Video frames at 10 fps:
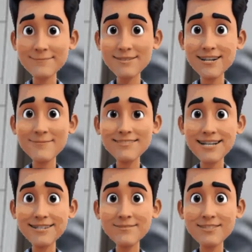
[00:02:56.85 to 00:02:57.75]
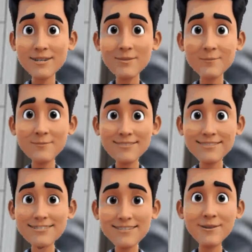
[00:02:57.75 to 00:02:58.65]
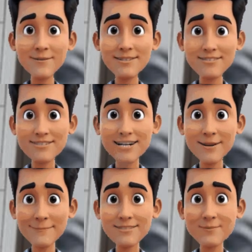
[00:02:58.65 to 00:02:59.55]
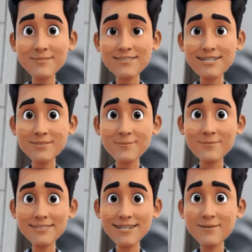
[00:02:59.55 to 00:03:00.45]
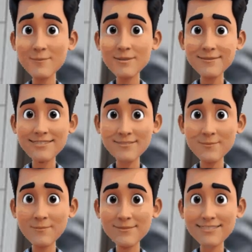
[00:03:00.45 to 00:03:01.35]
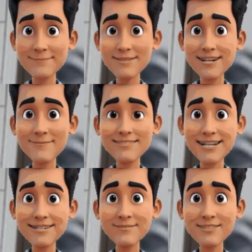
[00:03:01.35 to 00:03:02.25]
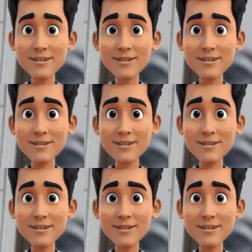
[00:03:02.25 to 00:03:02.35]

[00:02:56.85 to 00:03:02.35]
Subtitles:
bacterial prostatitis is a long-term infection of the prostate. Symptoms are usually